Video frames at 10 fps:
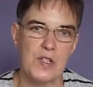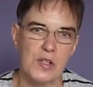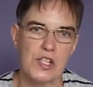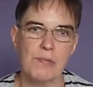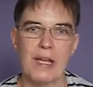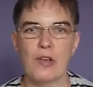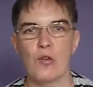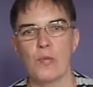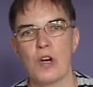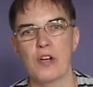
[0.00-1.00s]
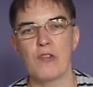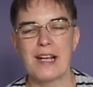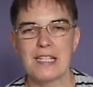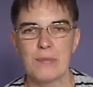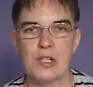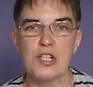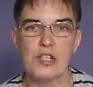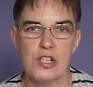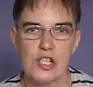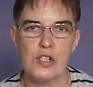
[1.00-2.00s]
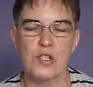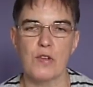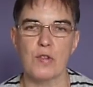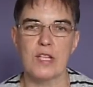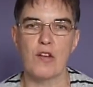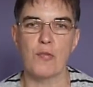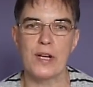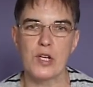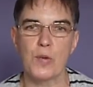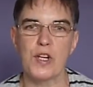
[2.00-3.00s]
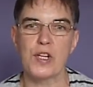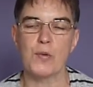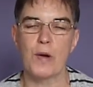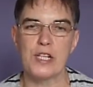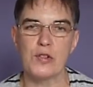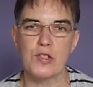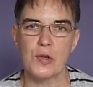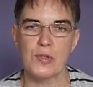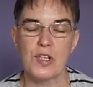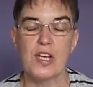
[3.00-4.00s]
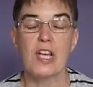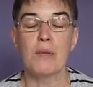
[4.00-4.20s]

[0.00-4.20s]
is you can make your work flexible and you can choose for yourself when you work and when you don't.